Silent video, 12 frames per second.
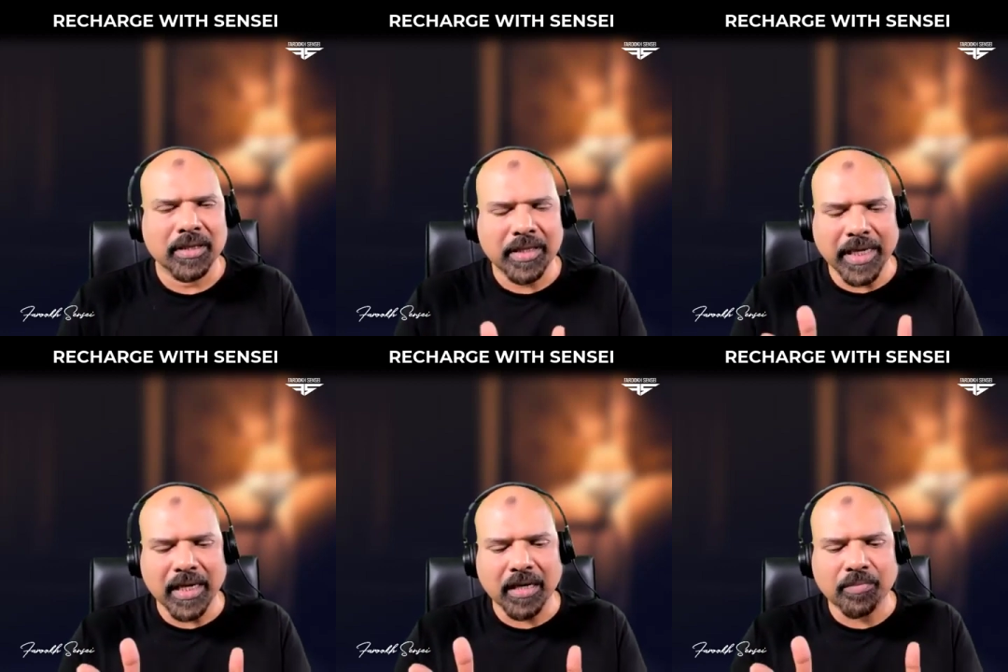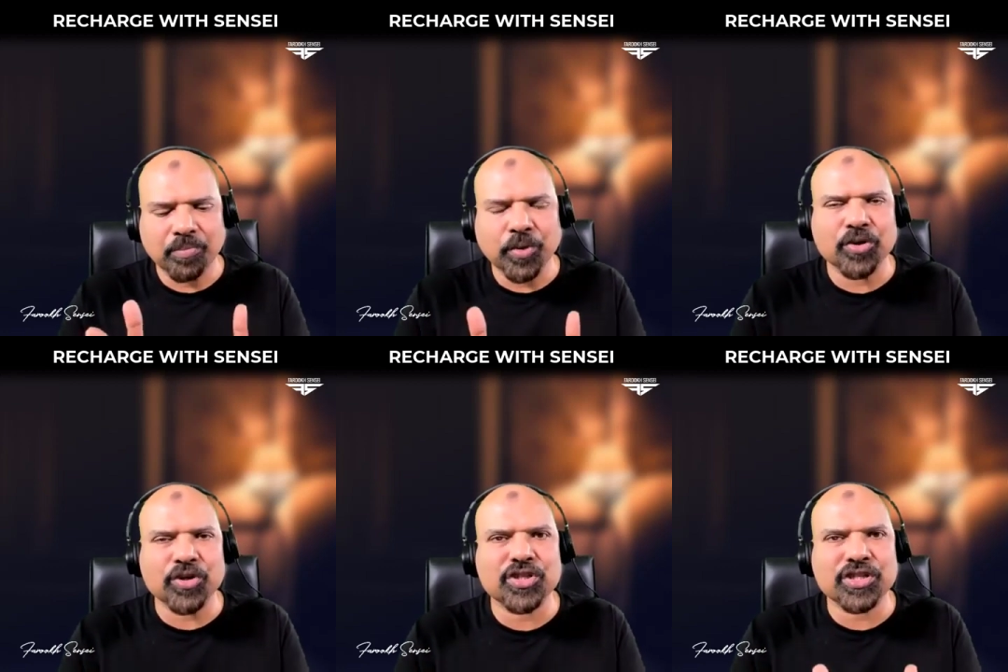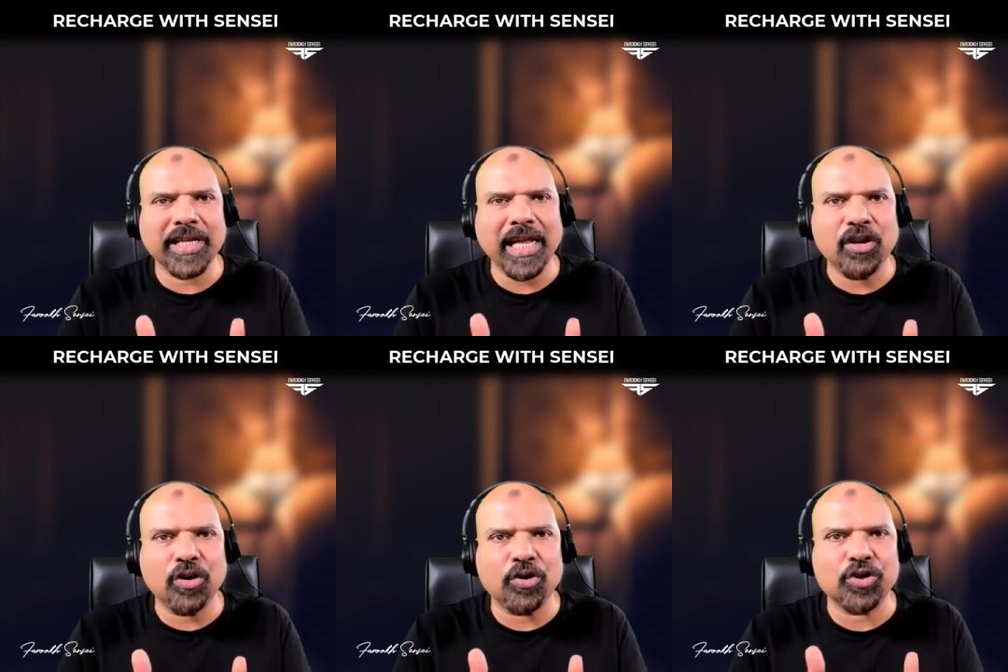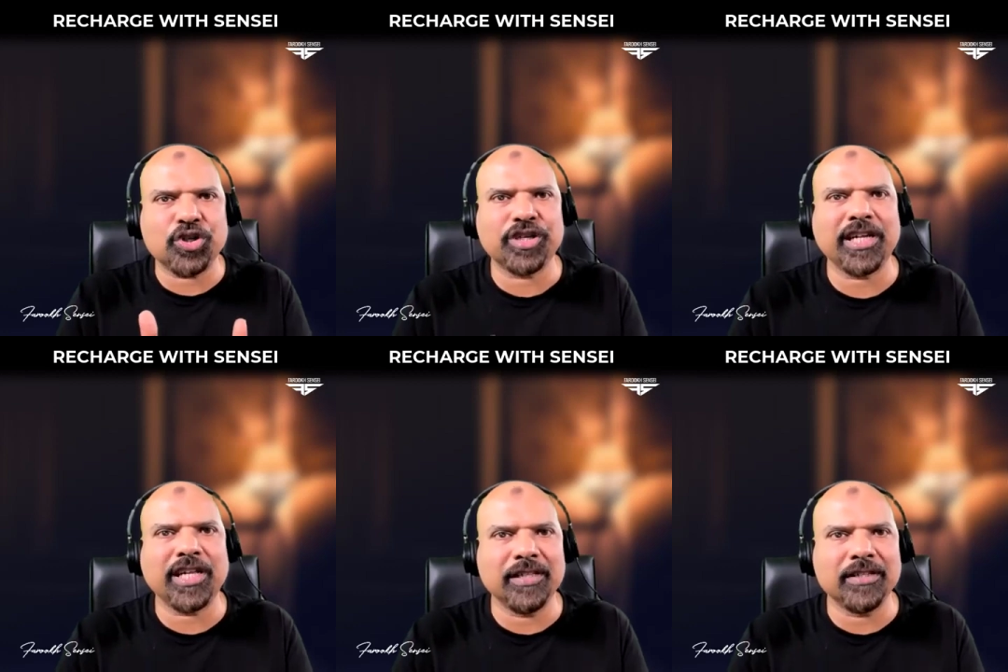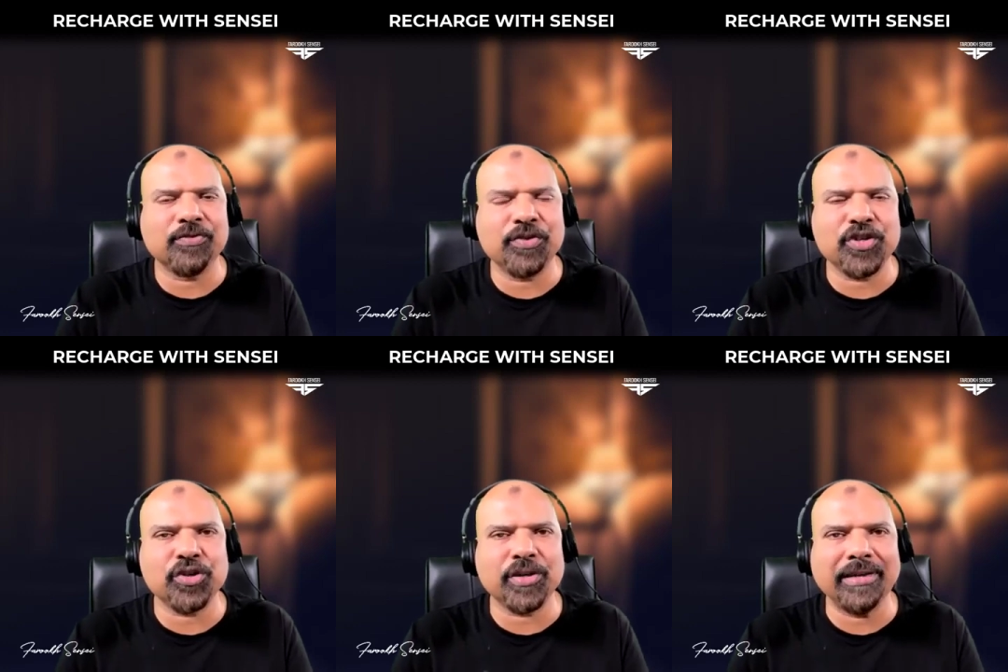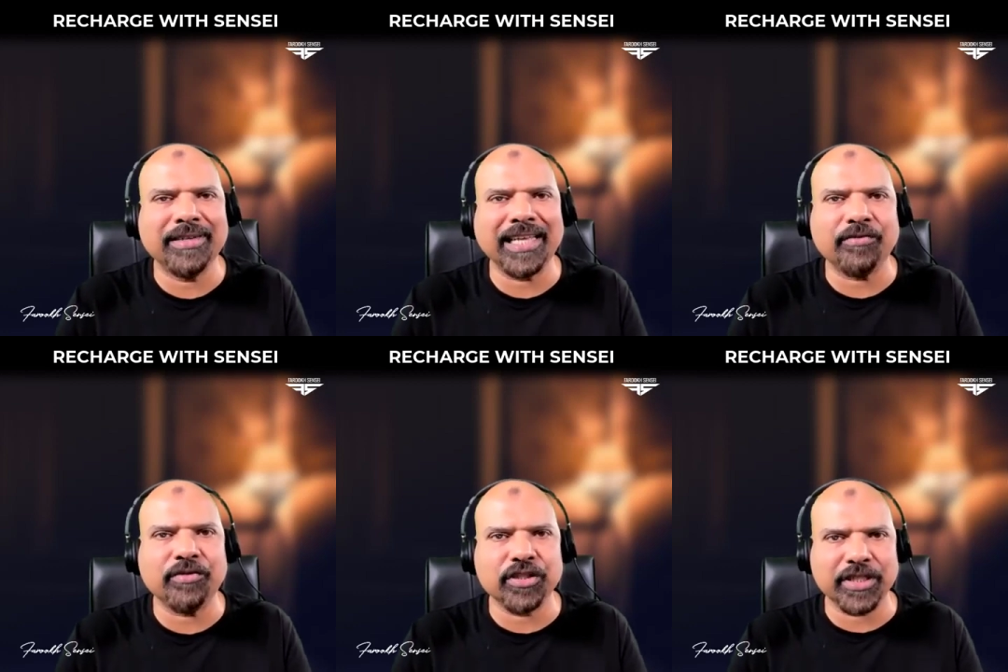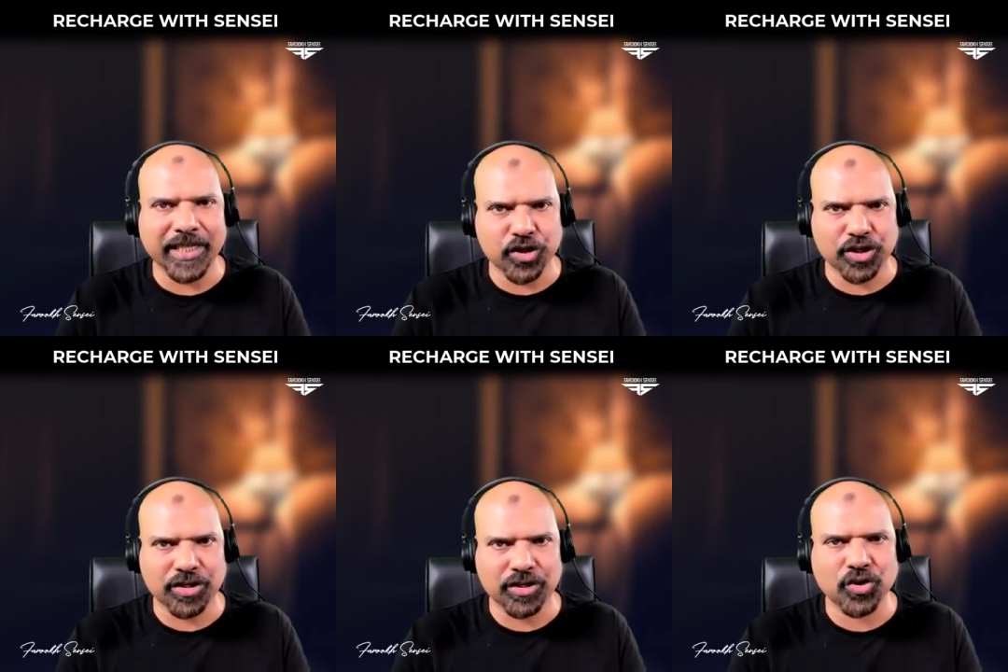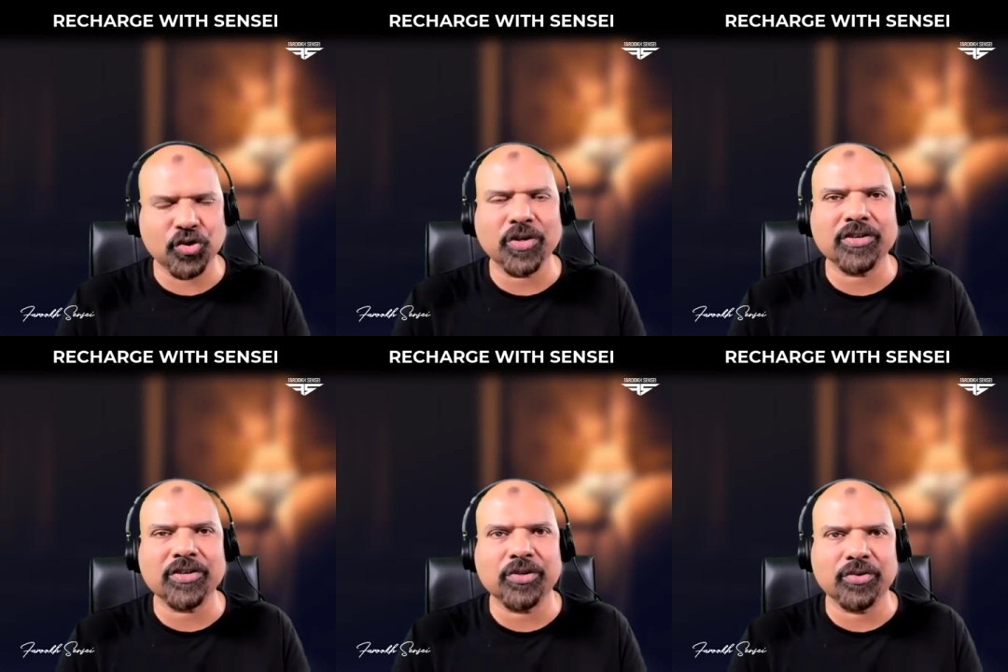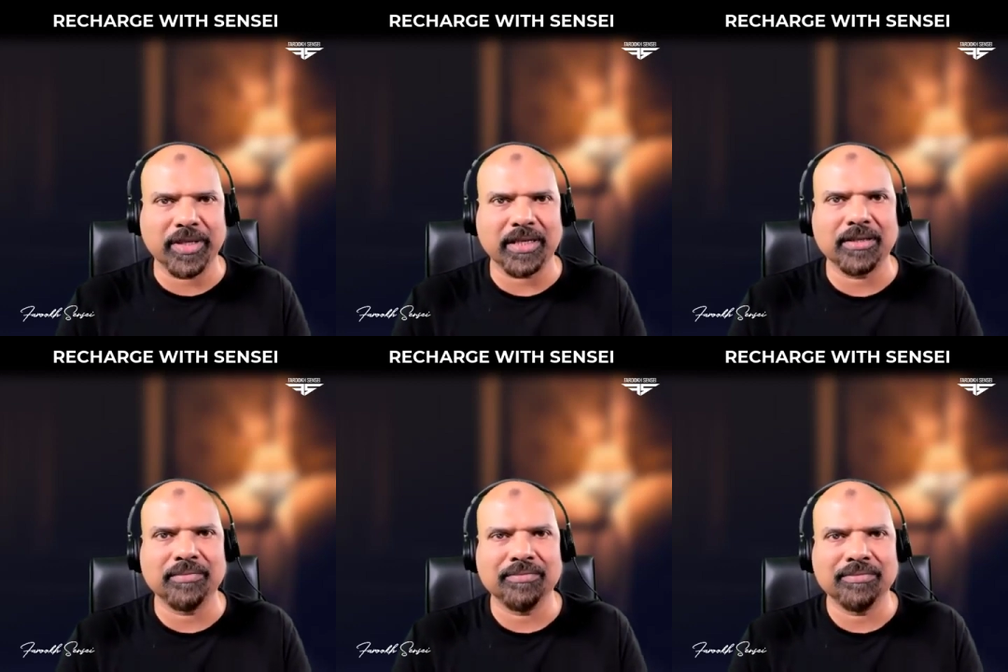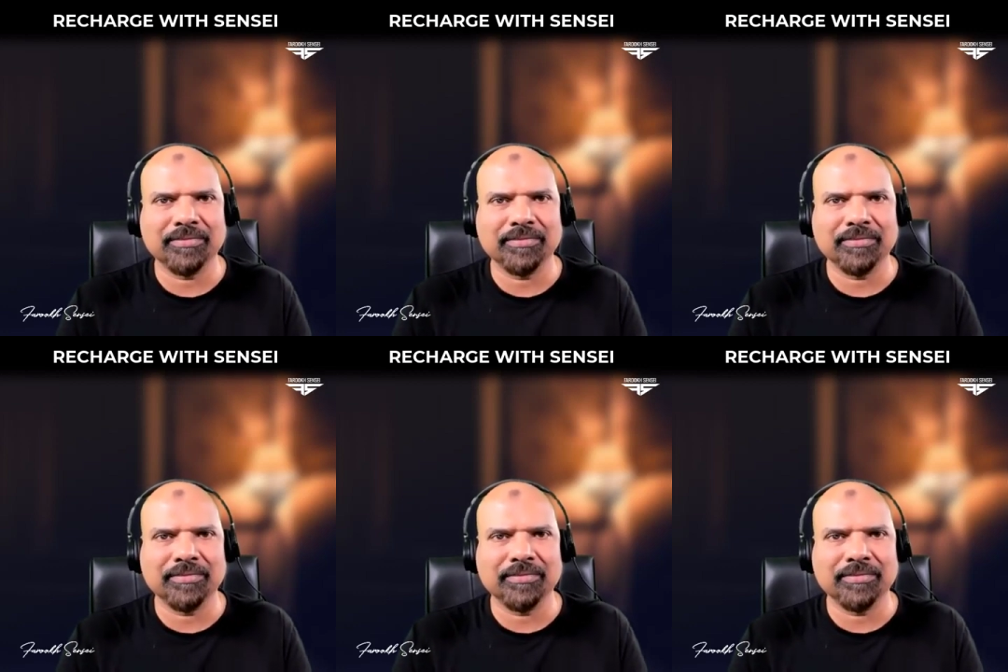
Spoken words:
There are books in your shelves which you have never touched. Do you agree to that?